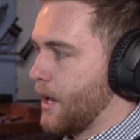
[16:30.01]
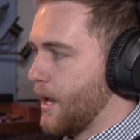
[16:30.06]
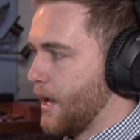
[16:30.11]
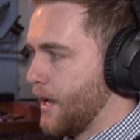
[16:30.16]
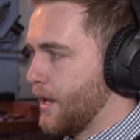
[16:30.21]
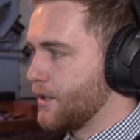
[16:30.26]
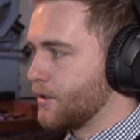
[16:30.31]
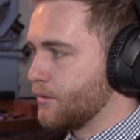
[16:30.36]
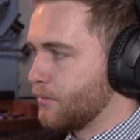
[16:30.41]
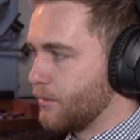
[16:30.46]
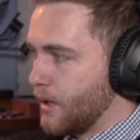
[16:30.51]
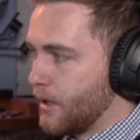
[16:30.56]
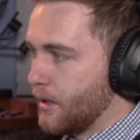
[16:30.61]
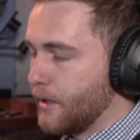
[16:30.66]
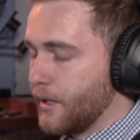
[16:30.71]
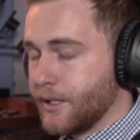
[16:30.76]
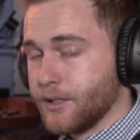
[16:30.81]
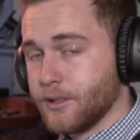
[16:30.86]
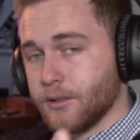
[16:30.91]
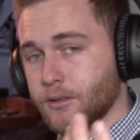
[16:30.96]
as well
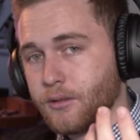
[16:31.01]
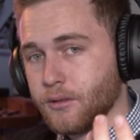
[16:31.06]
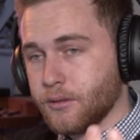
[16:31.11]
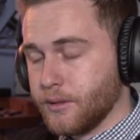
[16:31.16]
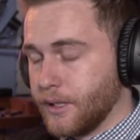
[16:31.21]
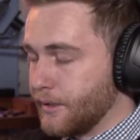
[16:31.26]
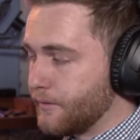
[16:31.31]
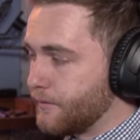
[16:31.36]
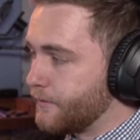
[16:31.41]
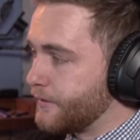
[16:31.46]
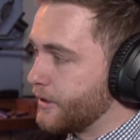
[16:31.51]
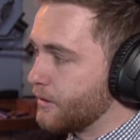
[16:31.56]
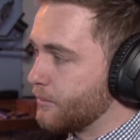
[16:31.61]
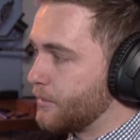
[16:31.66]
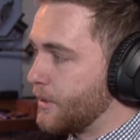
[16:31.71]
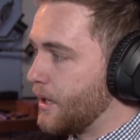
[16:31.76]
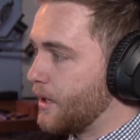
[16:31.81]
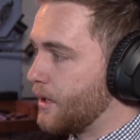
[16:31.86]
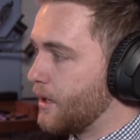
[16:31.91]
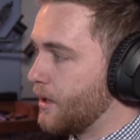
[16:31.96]
as great
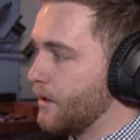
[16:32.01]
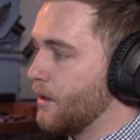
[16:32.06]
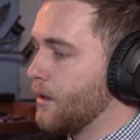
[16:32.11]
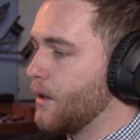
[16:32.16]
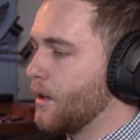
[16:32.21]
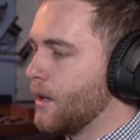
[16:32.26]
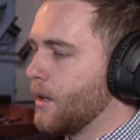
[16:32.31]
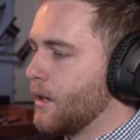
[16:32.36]
filmmaking,